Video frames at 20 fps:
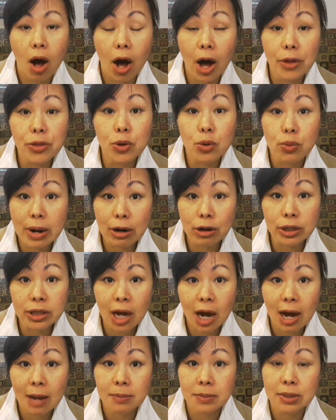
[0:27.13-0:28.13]
On the rare
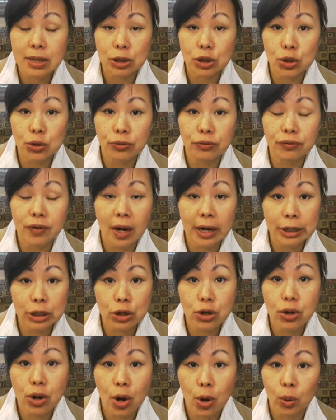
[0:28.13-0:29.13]
times that you
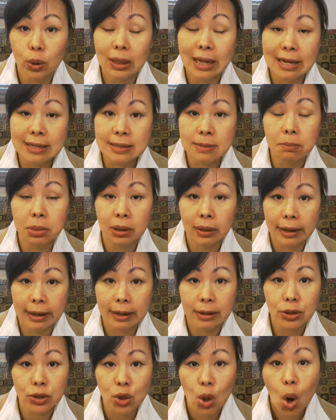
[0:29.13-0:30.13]
find no lesson
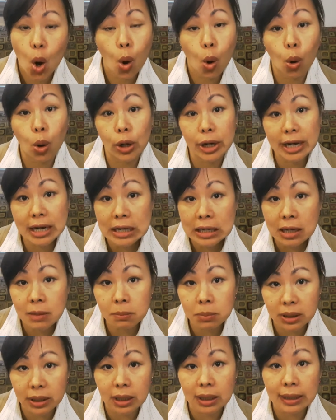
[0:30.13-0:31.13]
plans or
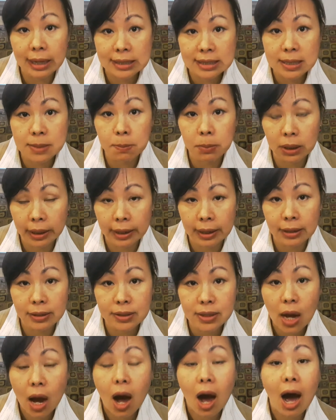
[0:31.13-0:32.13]
incomplete lesson
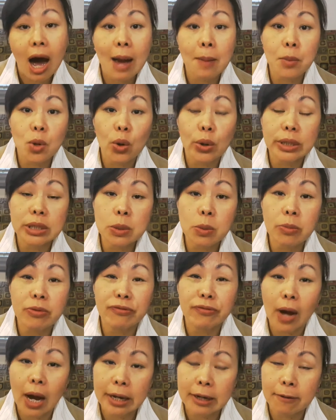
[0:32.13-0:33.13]
plans, I'm going to
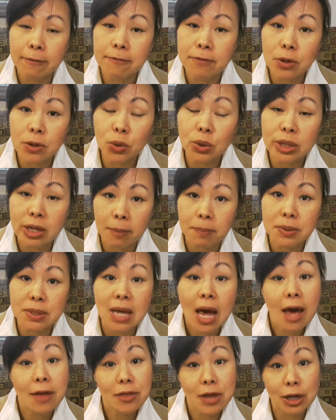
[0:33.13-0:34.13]
provide a few
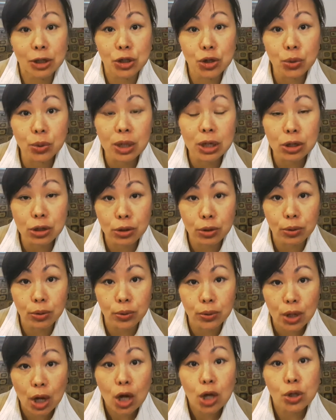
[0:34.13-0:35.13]
tips that you can
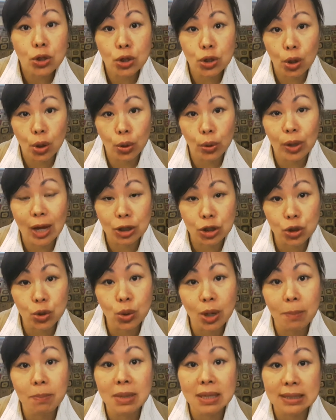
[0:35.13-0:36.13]
use so that
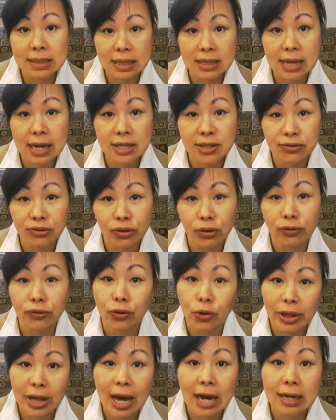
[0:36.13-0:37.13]
you can be successful
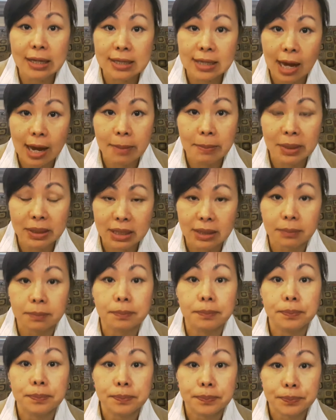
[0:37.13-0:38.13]
for that assignment.
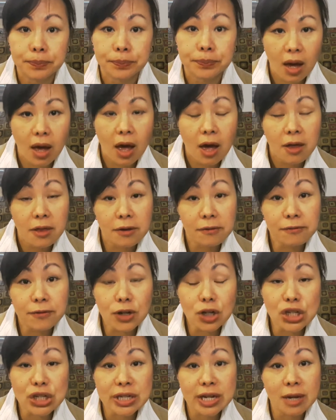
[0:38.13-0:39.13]
The
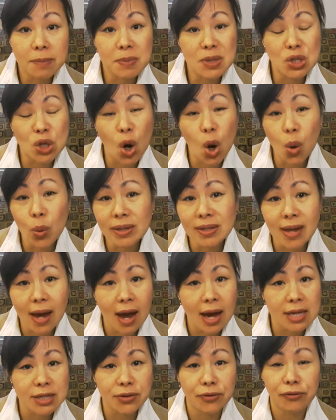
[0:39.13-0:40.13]
first tip is always
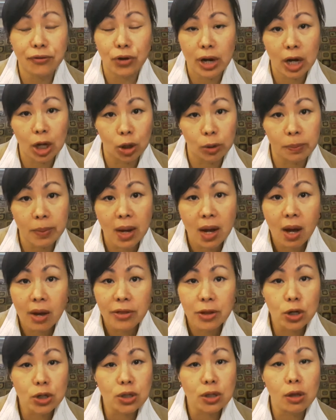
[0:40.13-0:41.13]
ask for help.
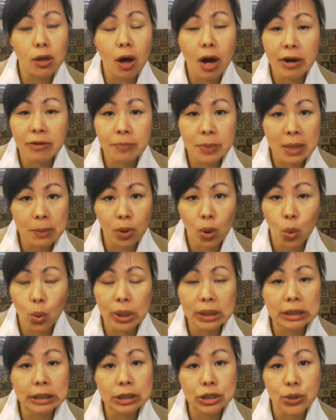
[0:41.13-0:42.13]
There's a lot of people
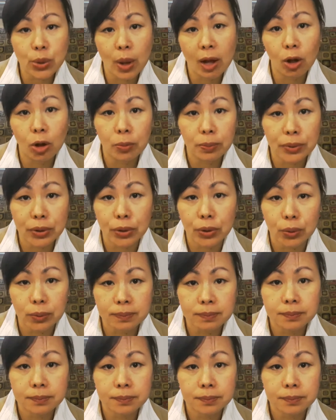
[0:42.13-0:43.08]
willing to help you.